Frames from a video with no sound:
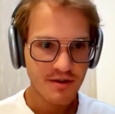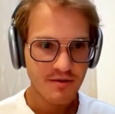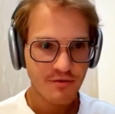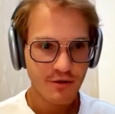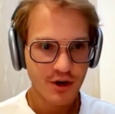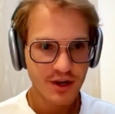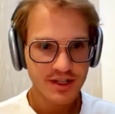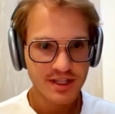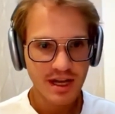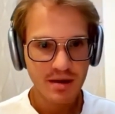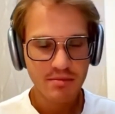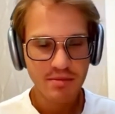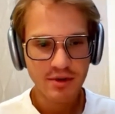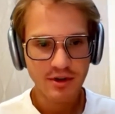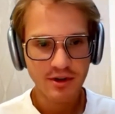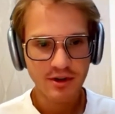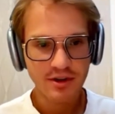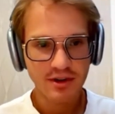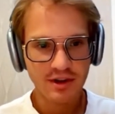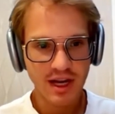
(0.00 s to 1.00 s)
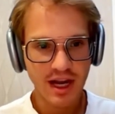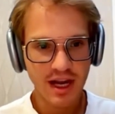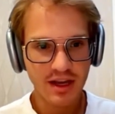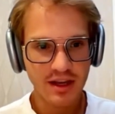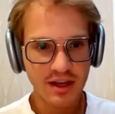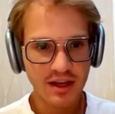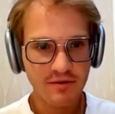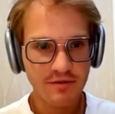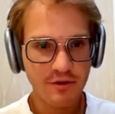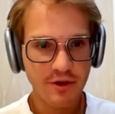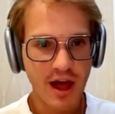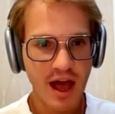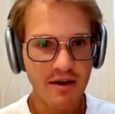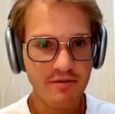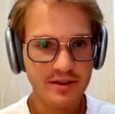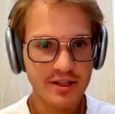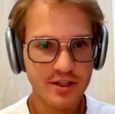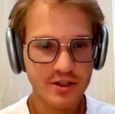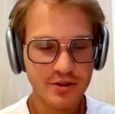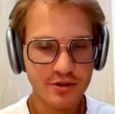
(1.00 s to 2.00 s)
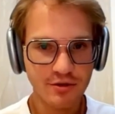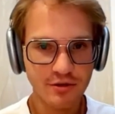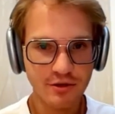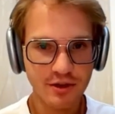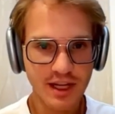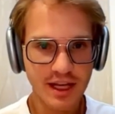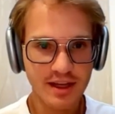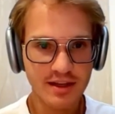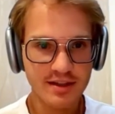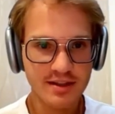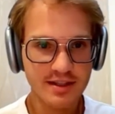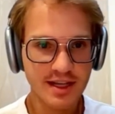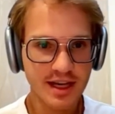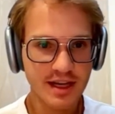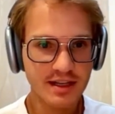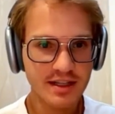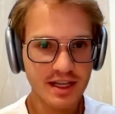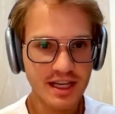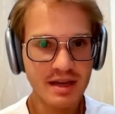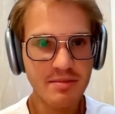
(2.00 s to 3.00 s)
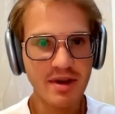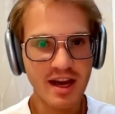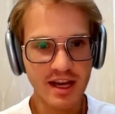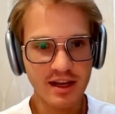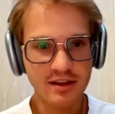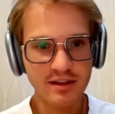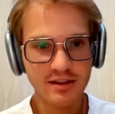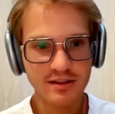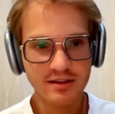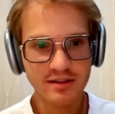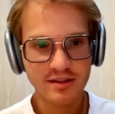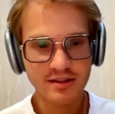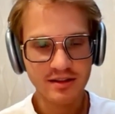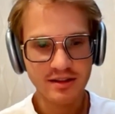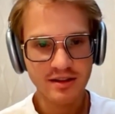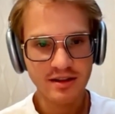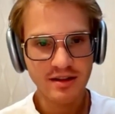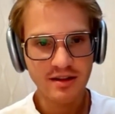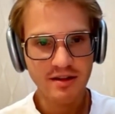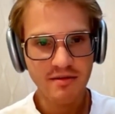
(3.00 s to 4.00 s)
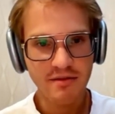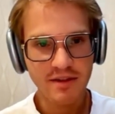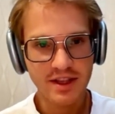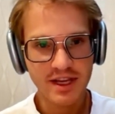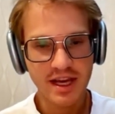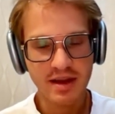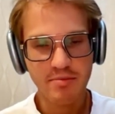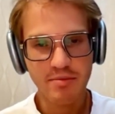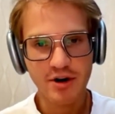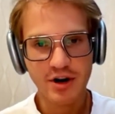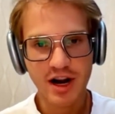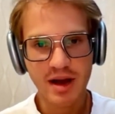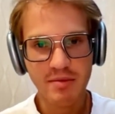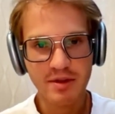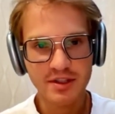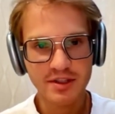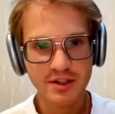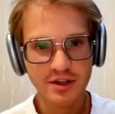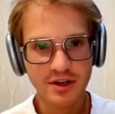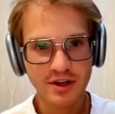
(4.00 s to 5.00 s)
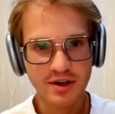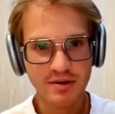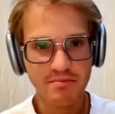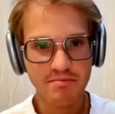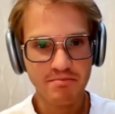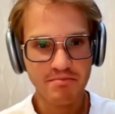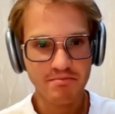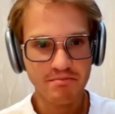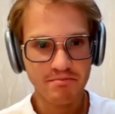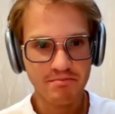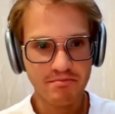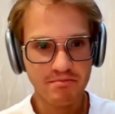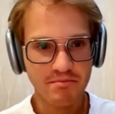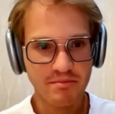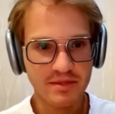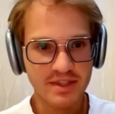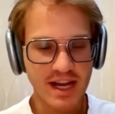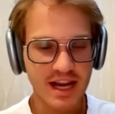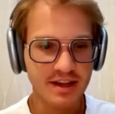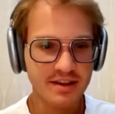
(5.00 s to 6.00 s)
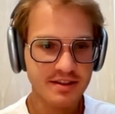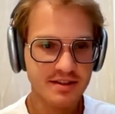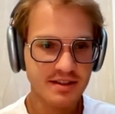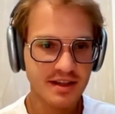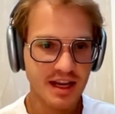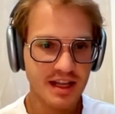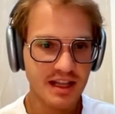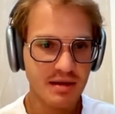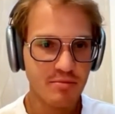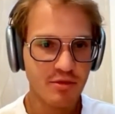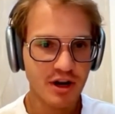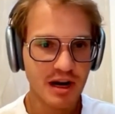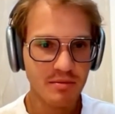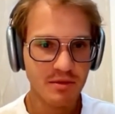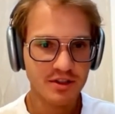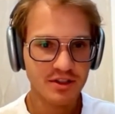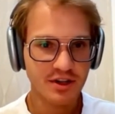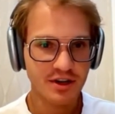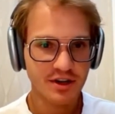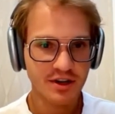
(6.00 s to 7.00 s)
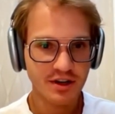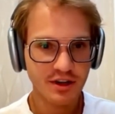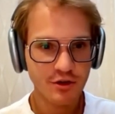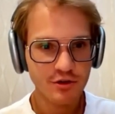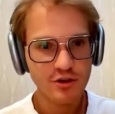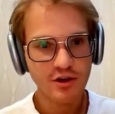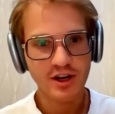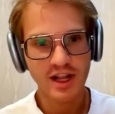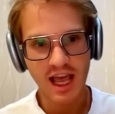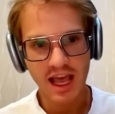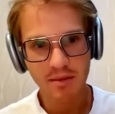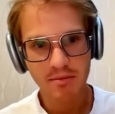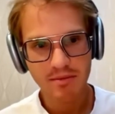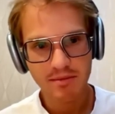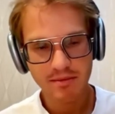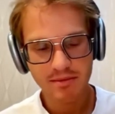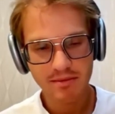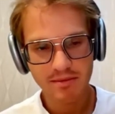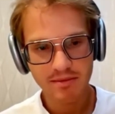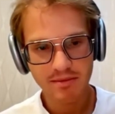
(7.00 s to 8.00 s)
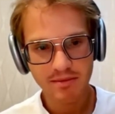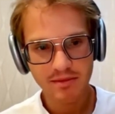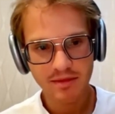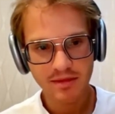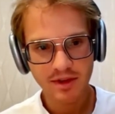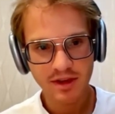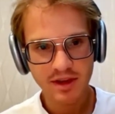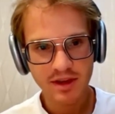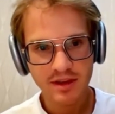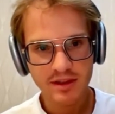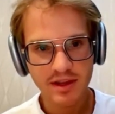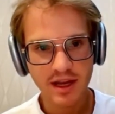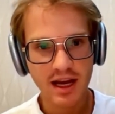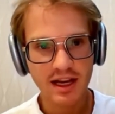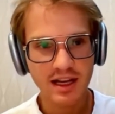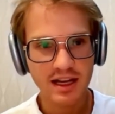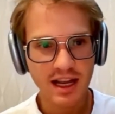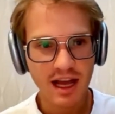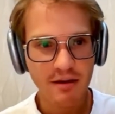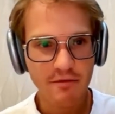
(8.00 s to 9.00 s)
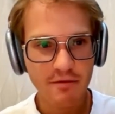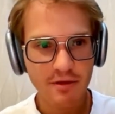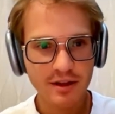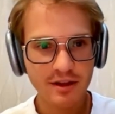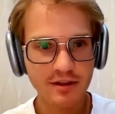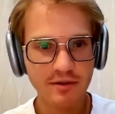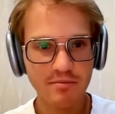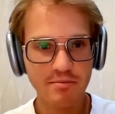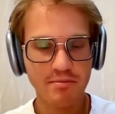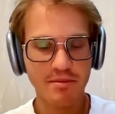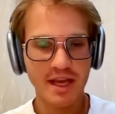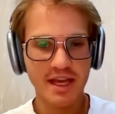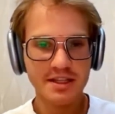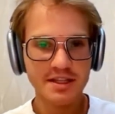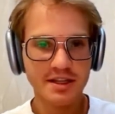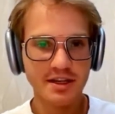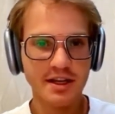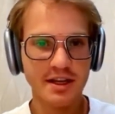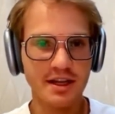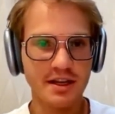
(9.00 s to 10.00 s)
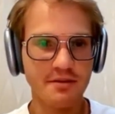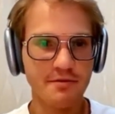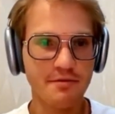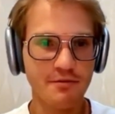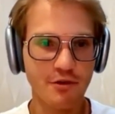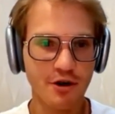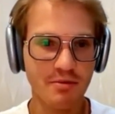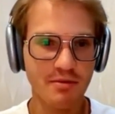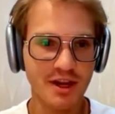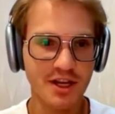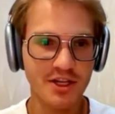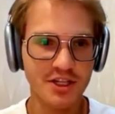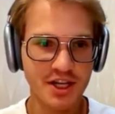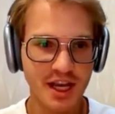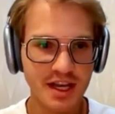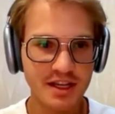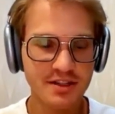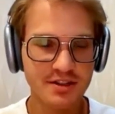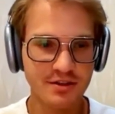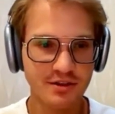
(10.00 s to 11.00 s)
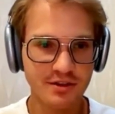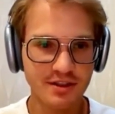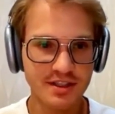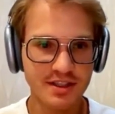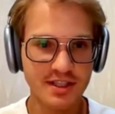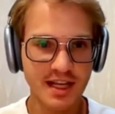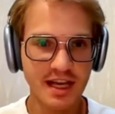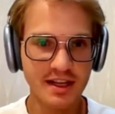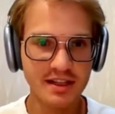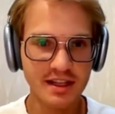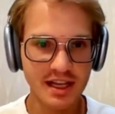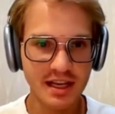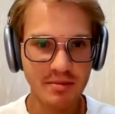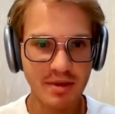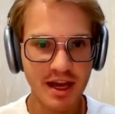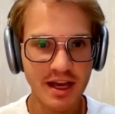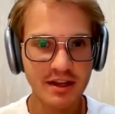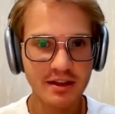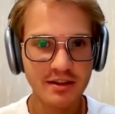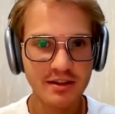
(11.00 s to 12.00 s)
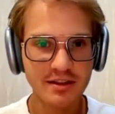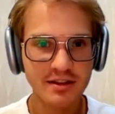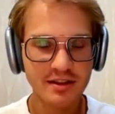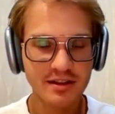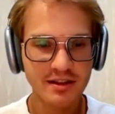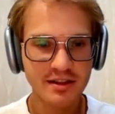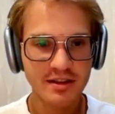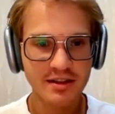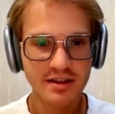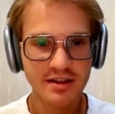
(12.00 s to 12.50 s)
For example, like if you have the tool like send email with a parameter text and a parameter username, the LLM will basically form a JSON send email